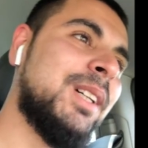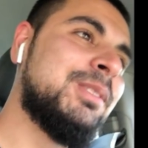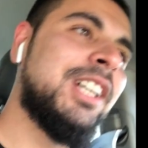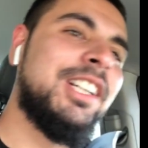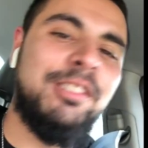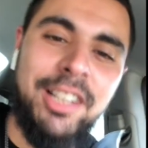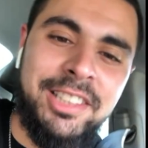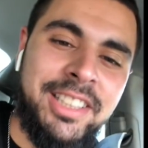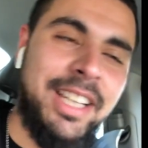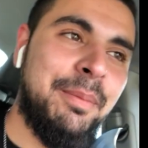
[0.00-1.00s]
Trying to
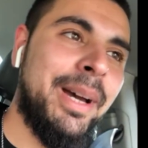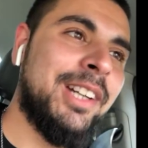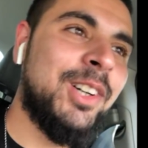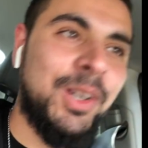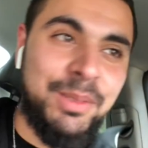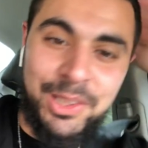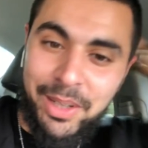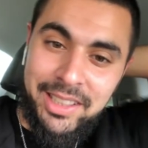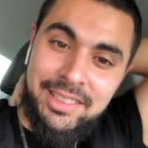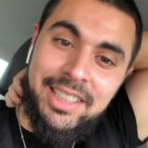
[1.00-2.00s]
rush to get back home so
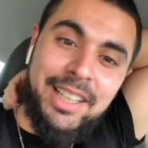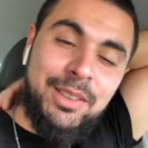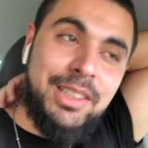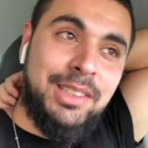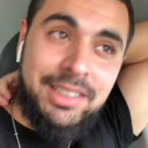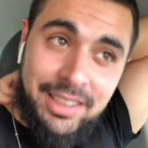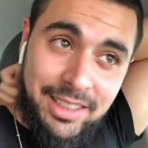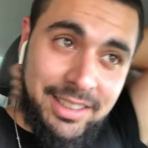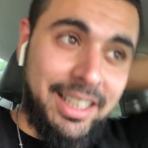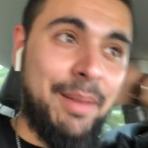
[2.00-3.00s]
I can check out these
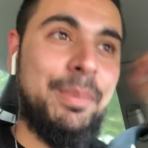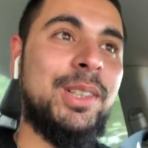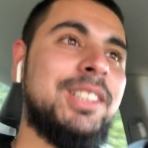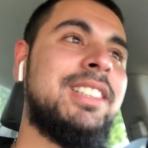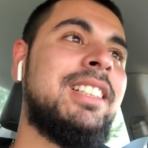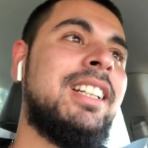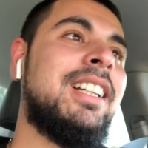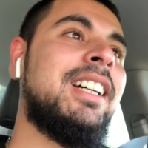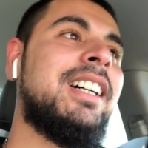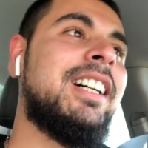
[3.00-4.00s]
samples.
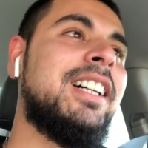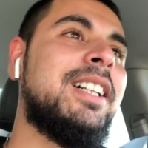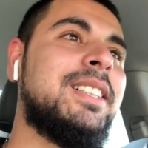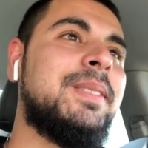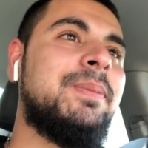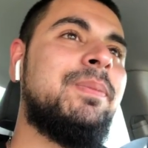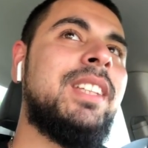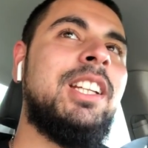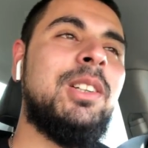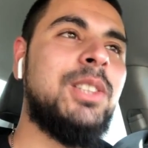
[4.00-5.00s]

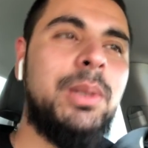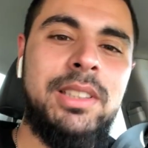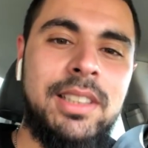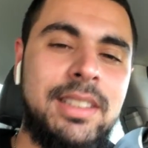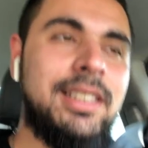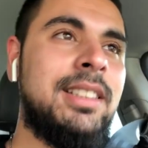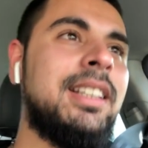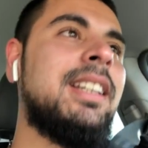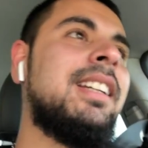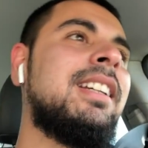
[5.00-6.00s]
It's always good to
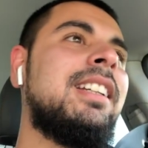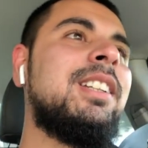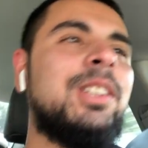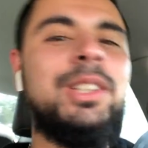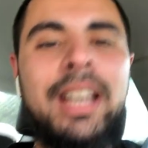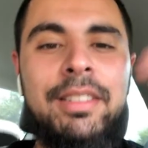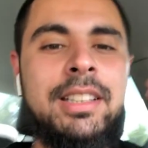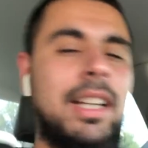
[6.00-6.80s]
see, you have these